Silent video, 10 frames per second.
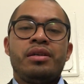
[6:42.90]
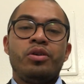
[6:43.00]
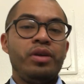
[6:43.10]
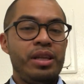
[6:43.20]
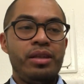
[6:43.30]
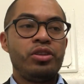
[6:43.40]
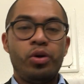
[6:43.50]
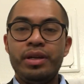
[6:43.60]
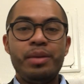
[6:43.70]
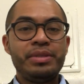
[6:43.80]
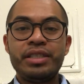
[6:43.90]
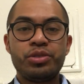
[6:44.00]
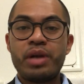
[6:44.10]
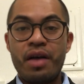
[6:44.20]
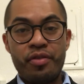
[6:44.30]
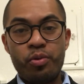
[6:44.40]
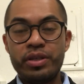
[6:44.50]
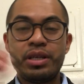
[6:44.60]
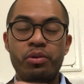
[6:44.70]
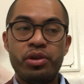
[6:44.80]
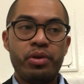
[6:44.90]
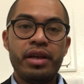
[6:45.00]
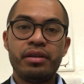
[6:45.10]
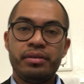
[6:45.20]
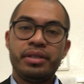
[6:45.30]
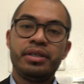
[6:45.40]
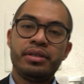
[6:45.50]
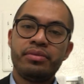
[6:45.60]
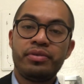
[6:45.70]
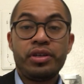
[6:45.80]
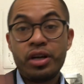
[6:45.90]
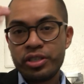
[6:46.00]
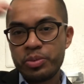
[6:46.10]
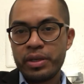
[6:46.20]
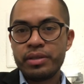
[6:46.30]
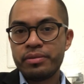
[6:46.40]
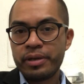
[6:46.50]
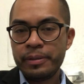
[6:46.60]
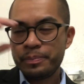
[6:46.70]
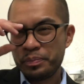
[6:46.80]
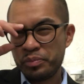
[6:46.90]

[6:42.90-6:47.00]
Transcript: The only limitations we have are the ones that we create from the conscious mind, right?